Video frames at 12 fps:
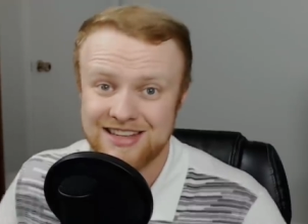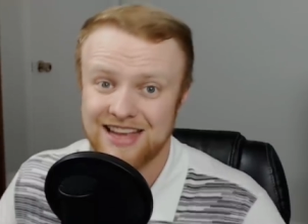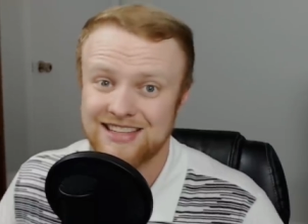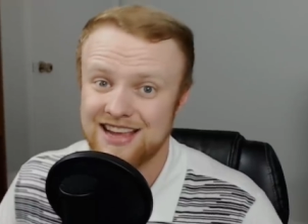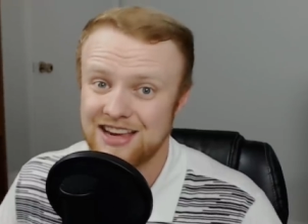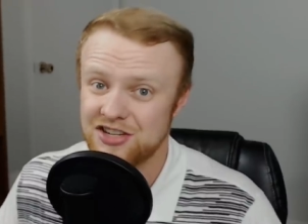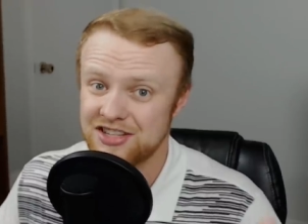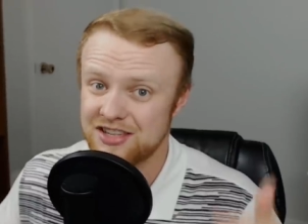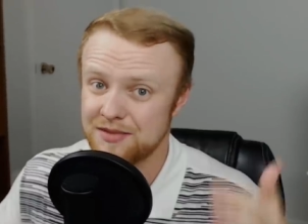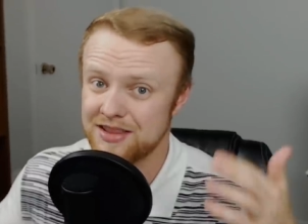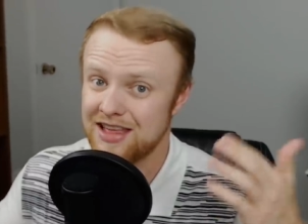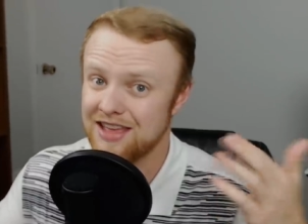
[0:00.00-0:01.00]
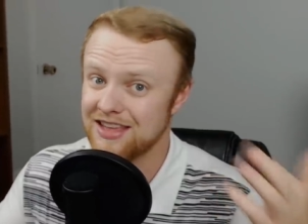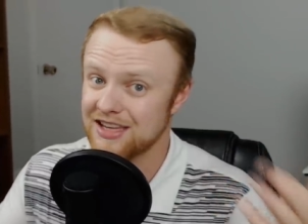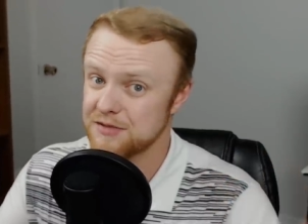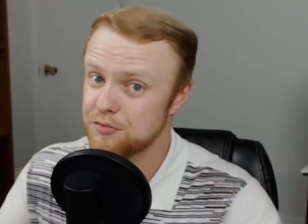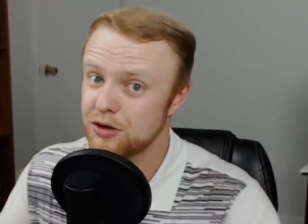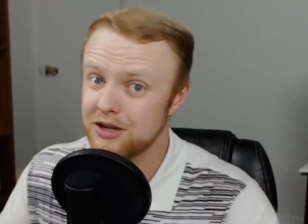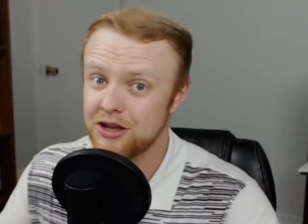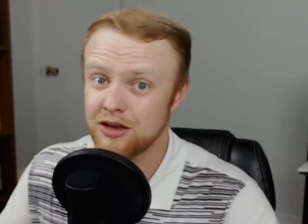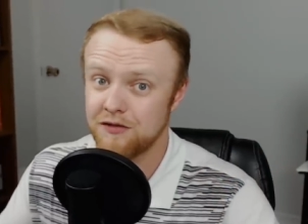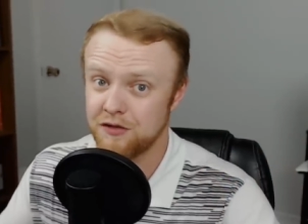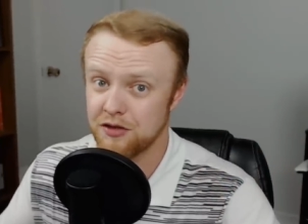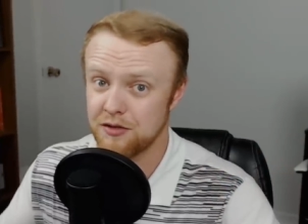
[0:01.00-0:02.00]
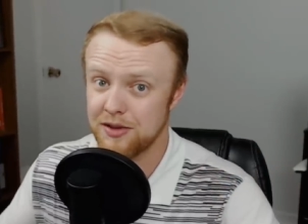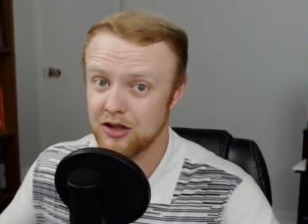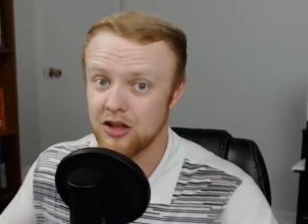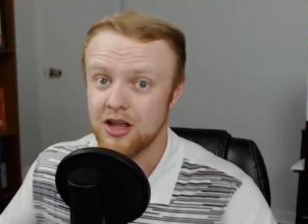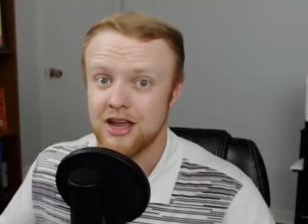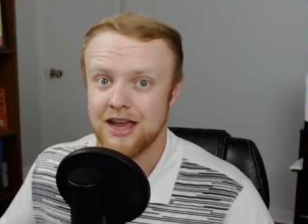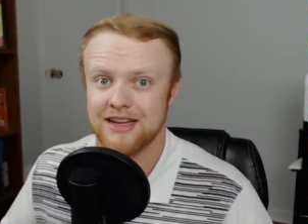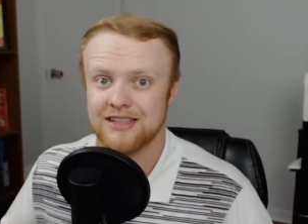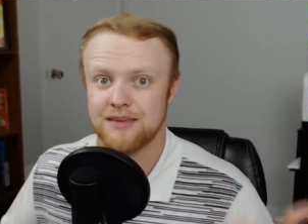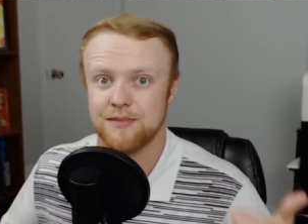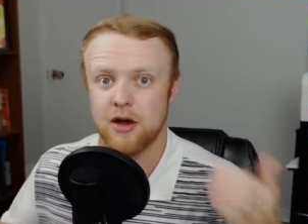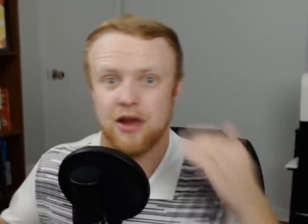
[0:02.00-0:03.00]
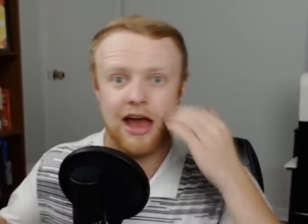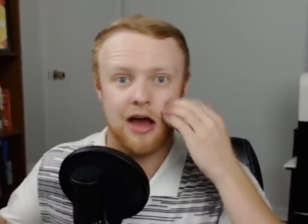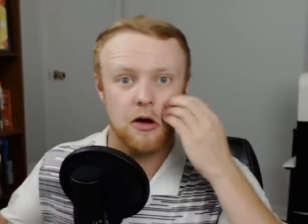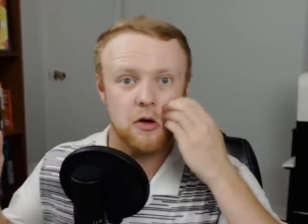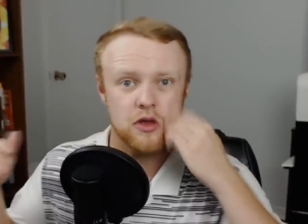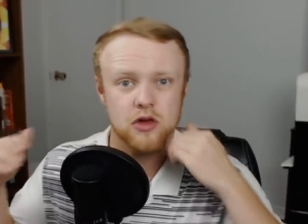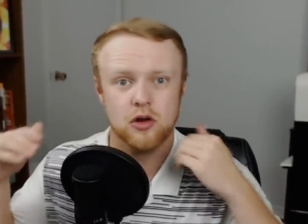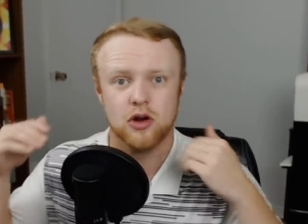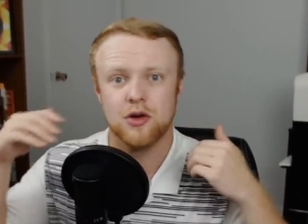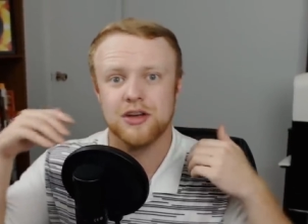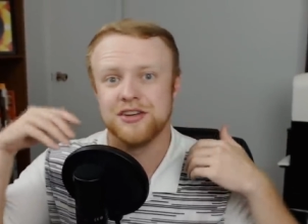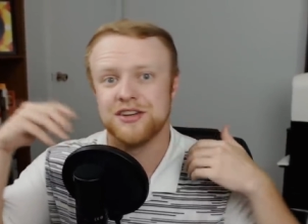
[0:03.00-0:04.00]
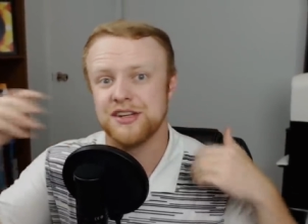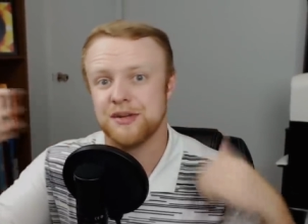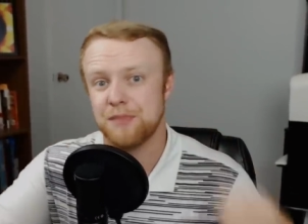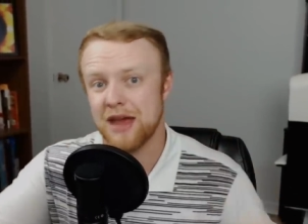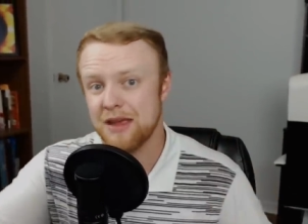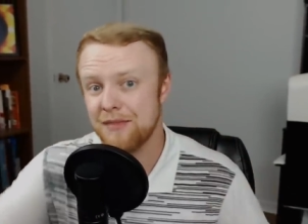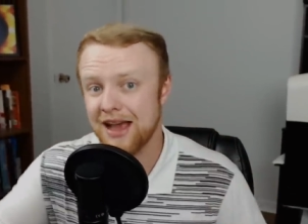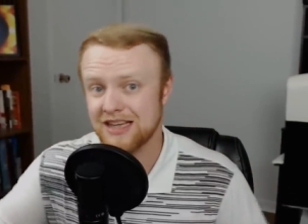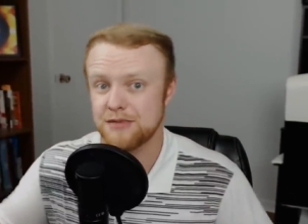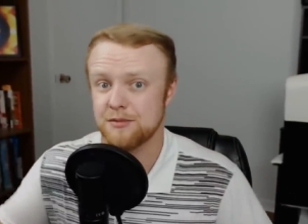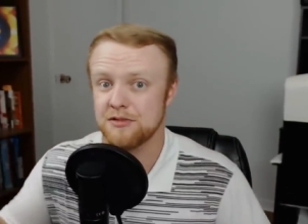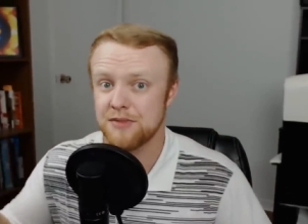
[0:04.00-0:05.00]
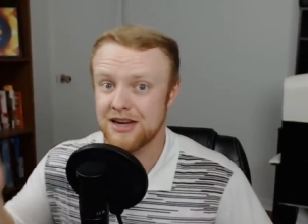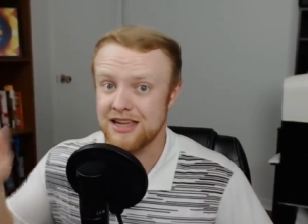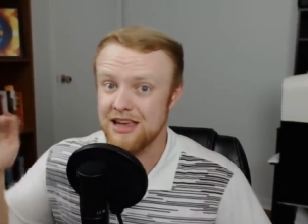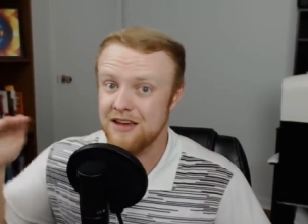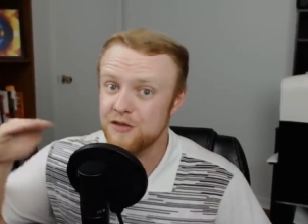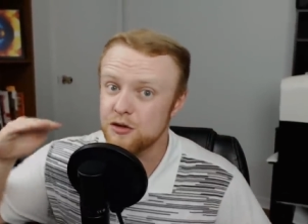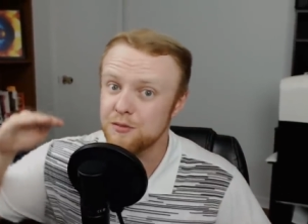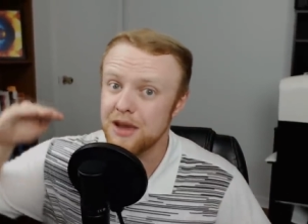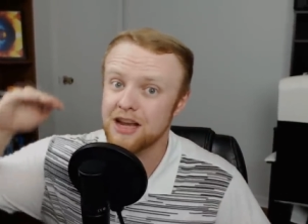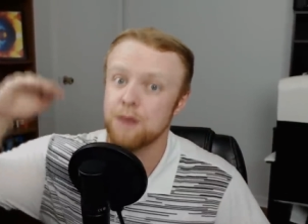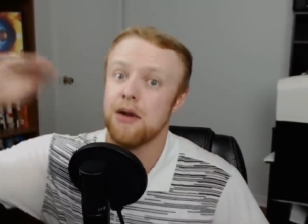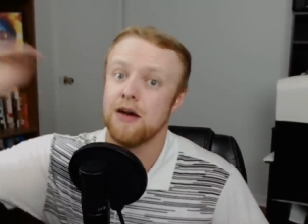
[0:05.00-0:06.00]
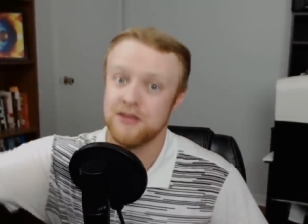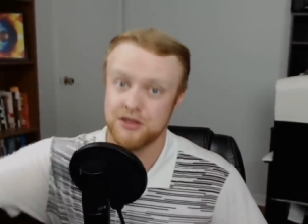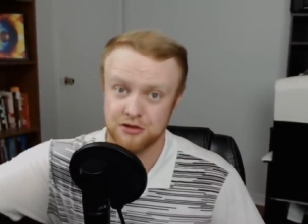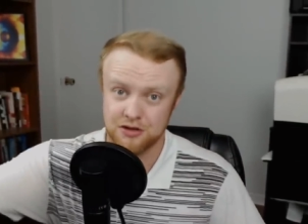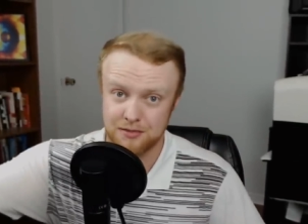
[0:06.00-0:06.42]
next section is something that I think is pretty good for the bill, and it's about how you are going to need to pay back some of the money if you make above a certain